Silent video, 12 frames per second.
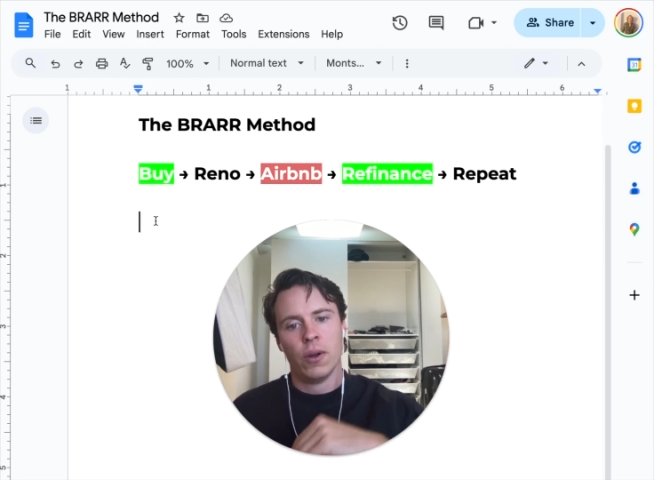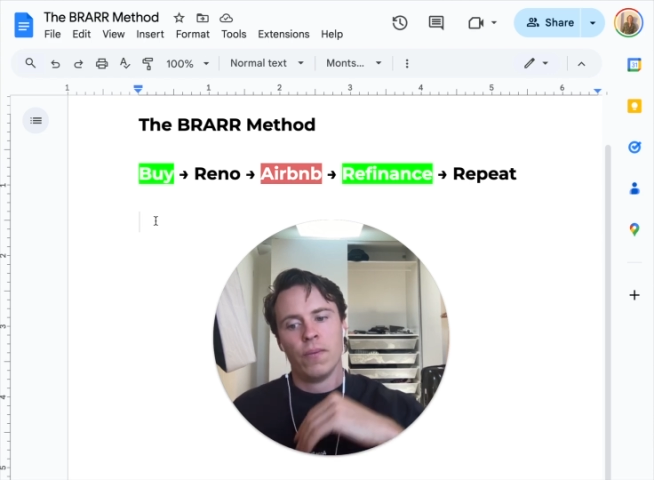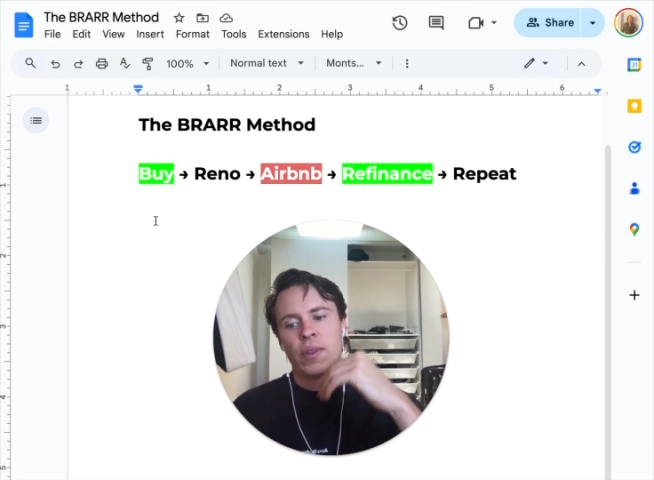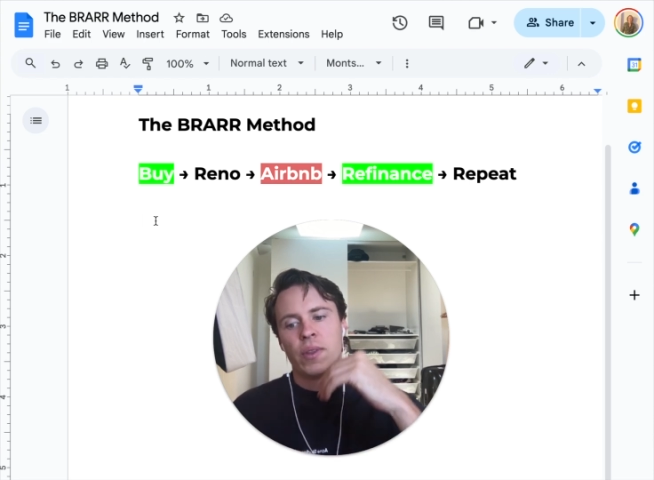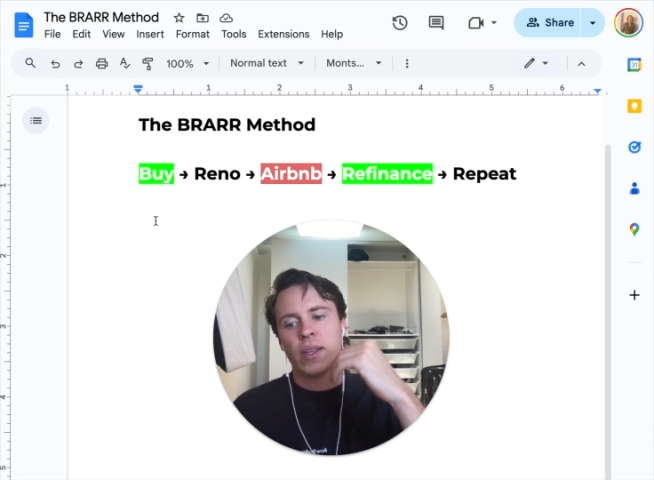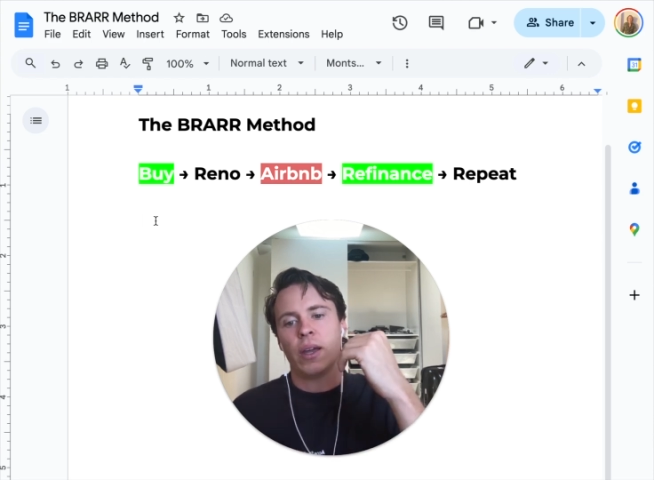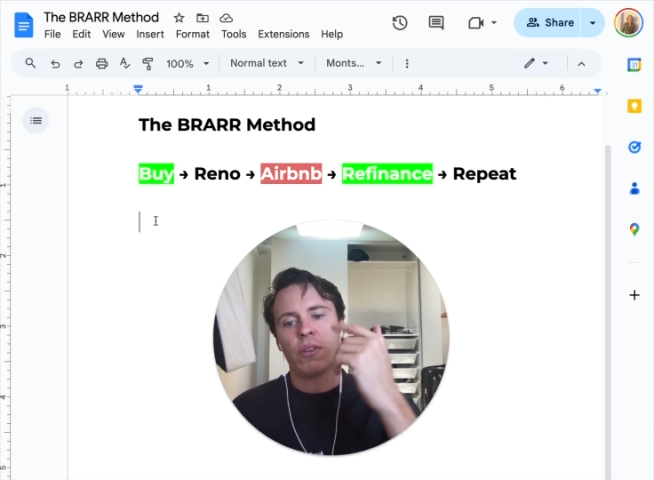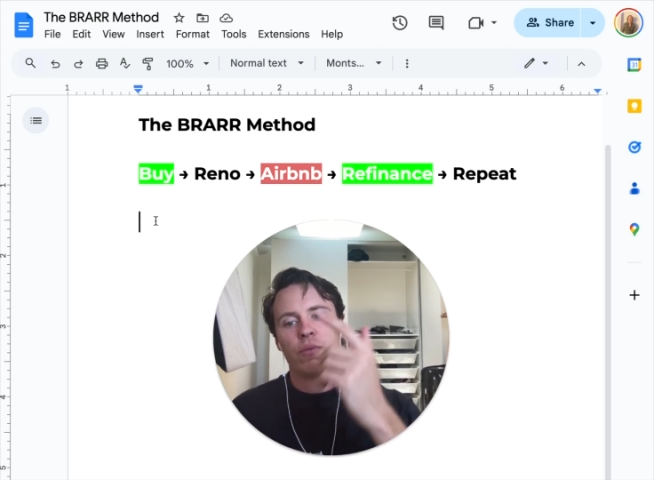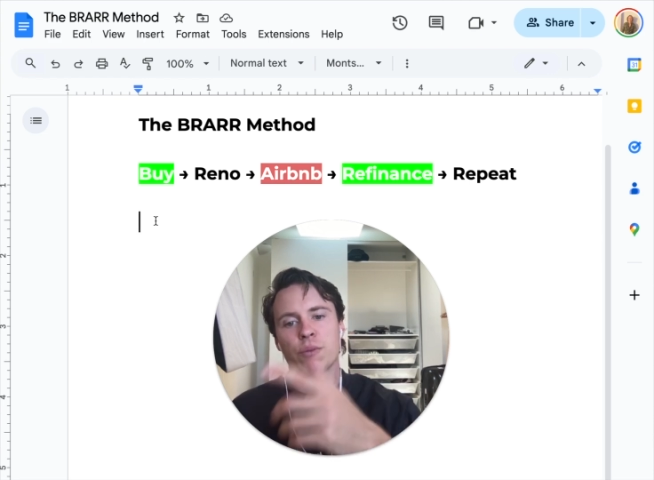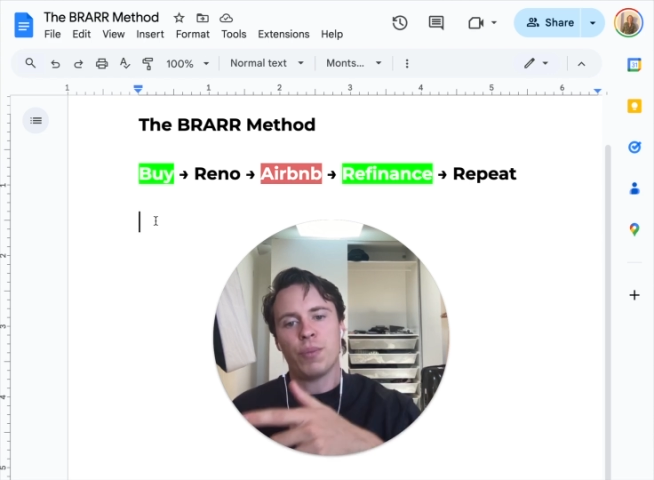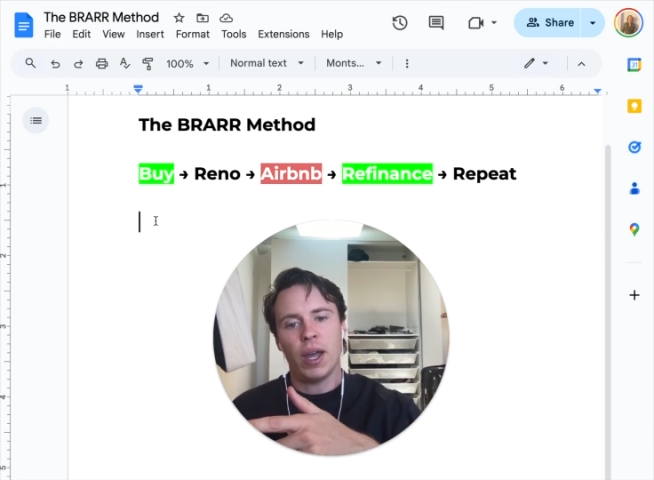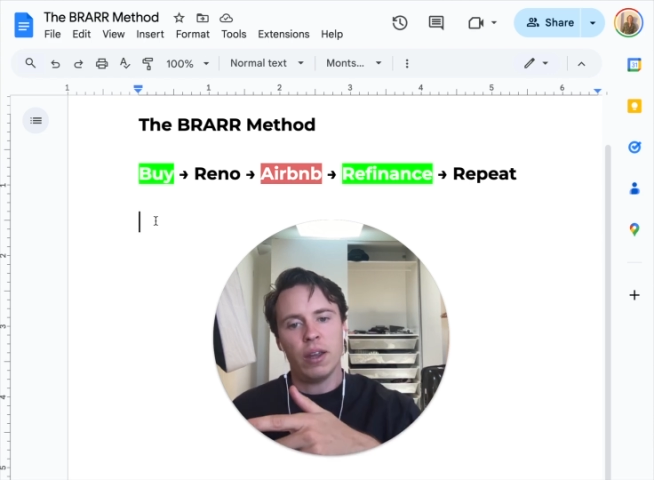get them to
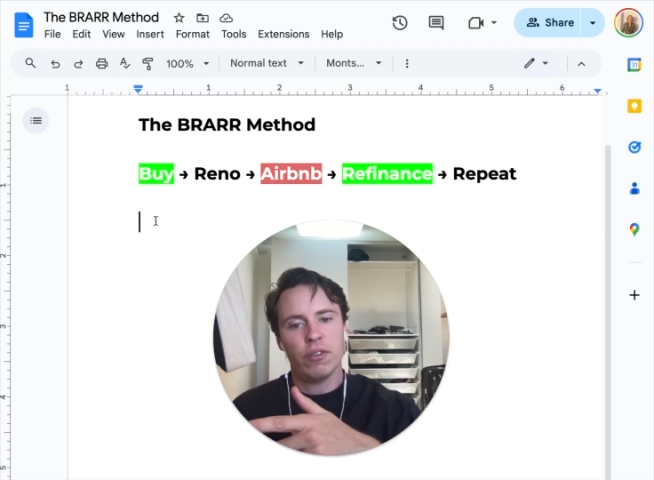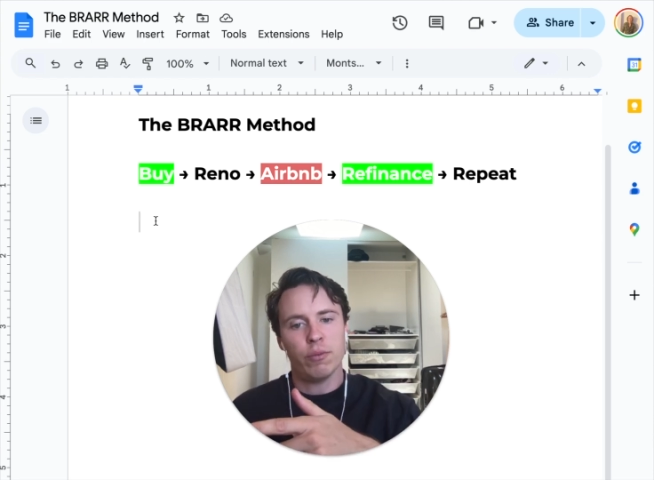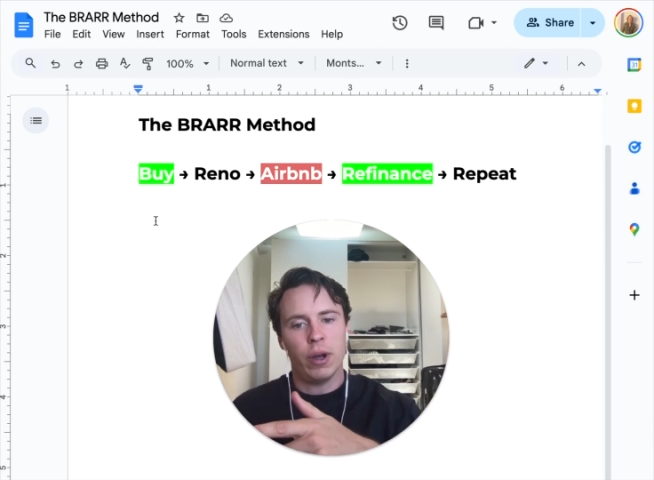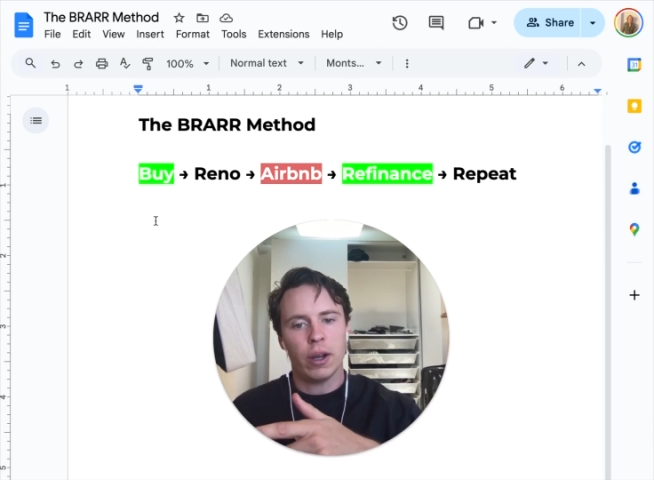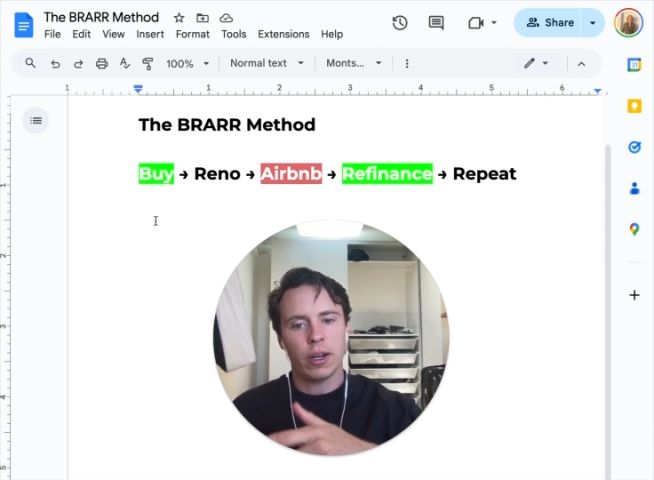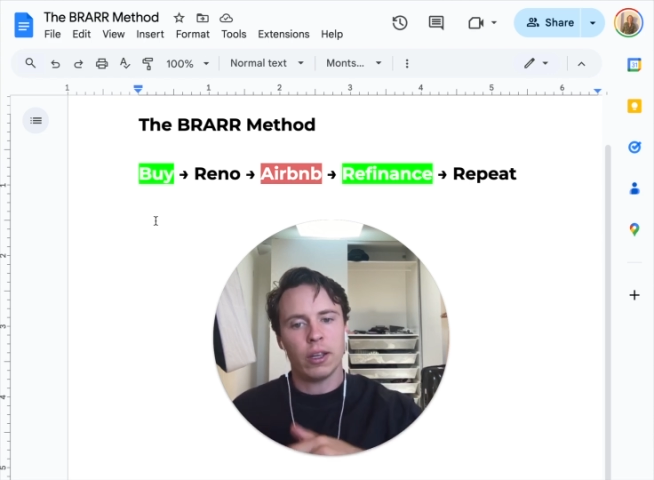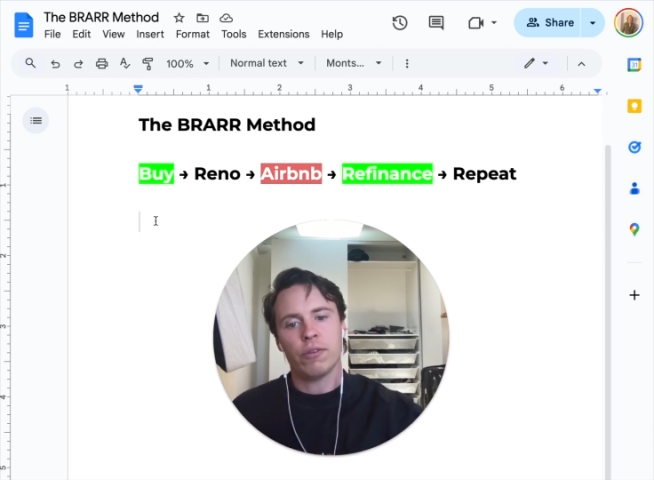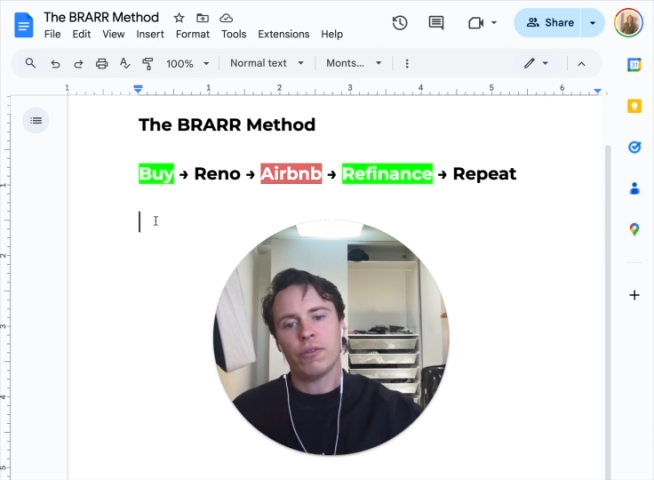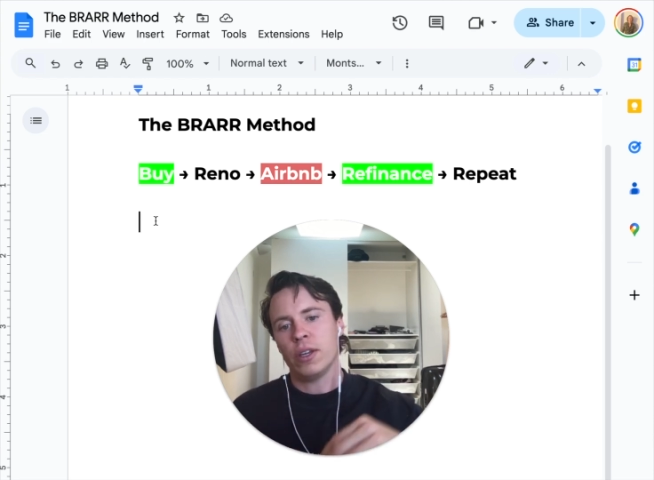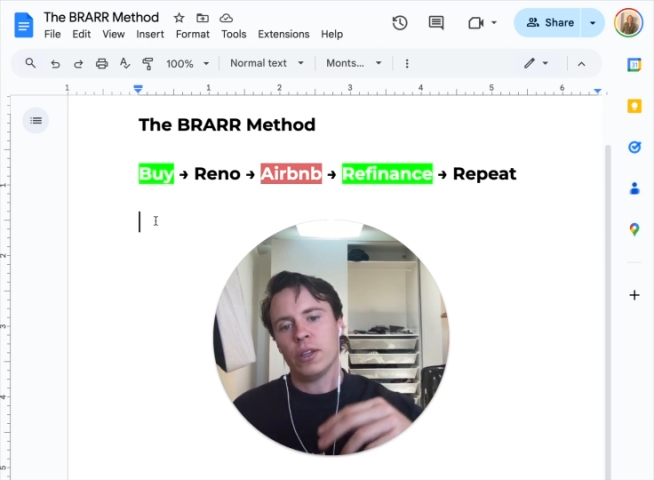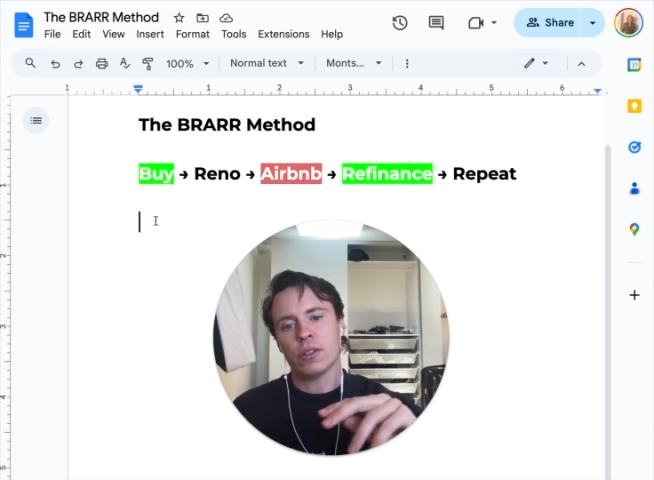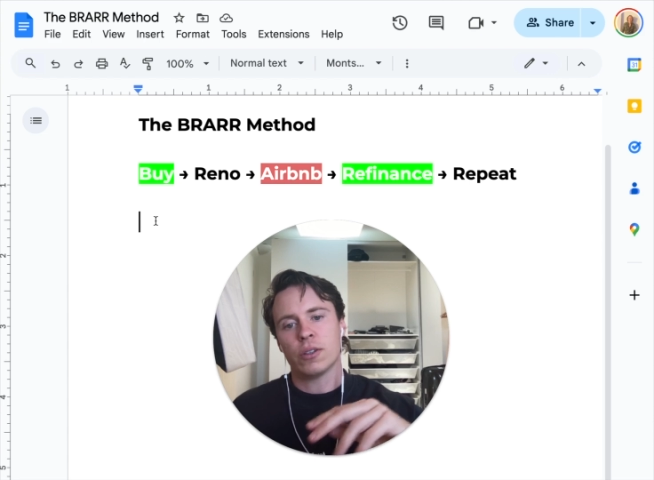pay for marketing
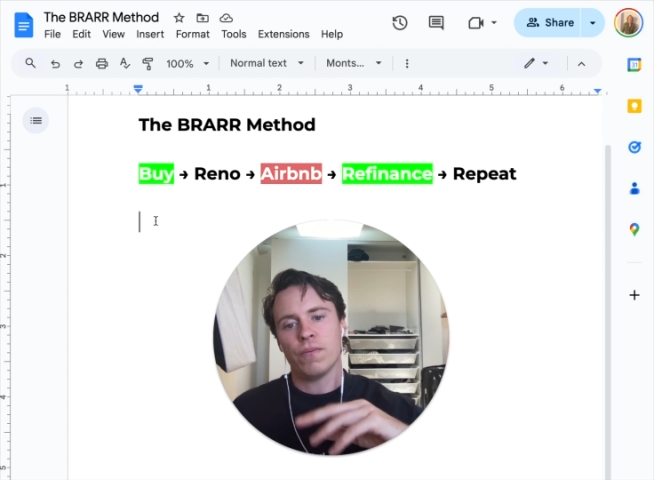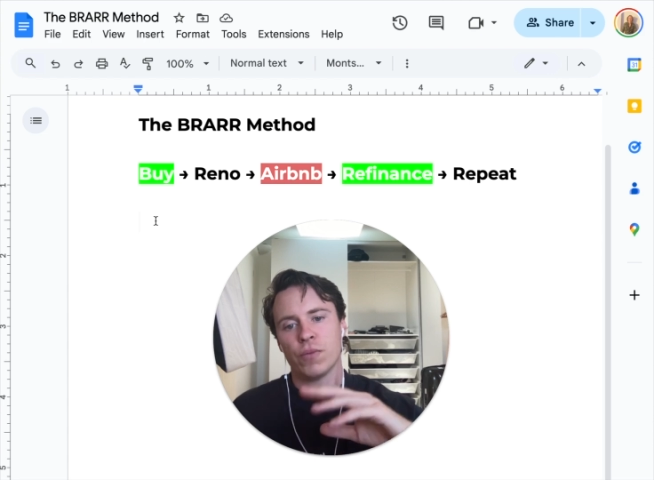fees,